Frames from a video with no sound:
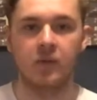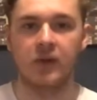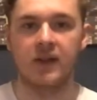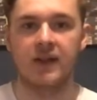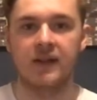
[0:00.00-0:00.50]
I'm
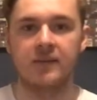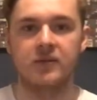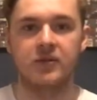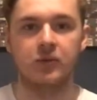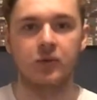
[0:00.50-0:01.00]
looking at
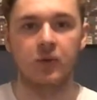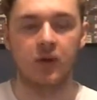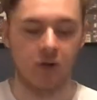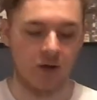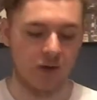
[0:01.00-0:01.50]
them Sean
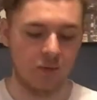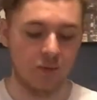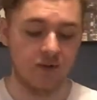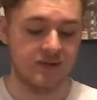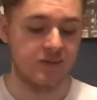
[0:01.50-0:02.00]

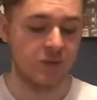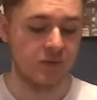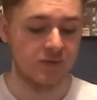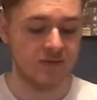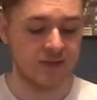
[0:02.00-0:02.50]

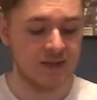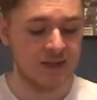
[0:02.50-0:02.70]
Witherspoons.